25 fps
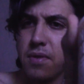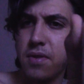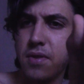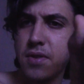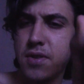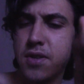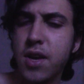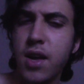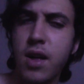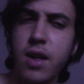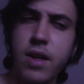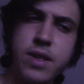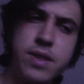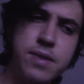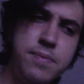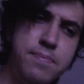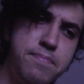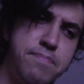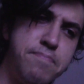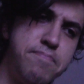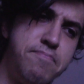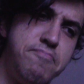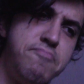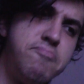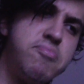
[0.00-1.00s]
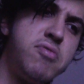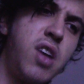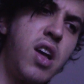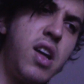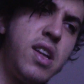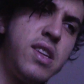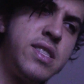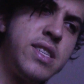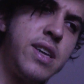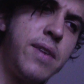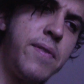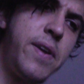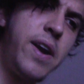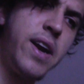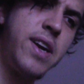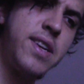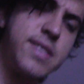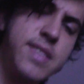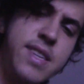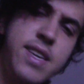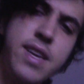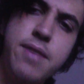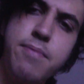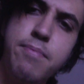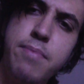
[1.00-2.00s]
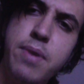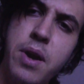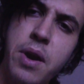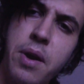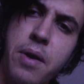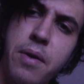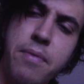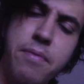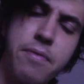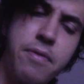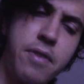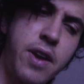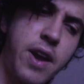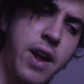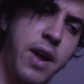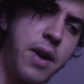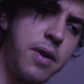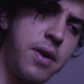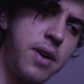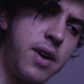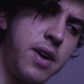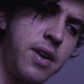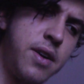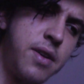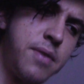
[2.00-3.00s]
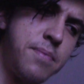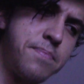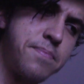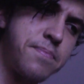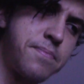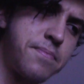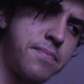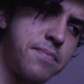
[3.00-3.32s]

solid 7 out of 10 beer for now.